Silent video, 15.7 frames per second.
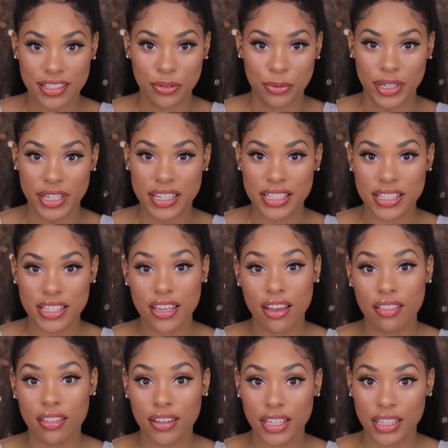We're gonna see
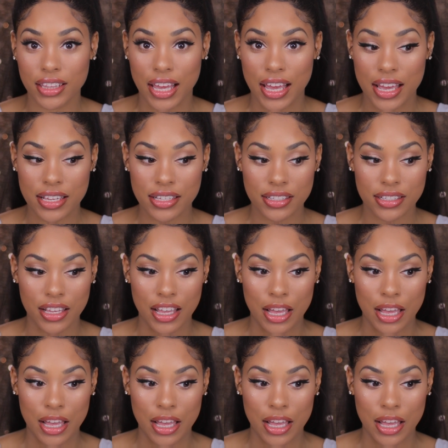how long it lasts.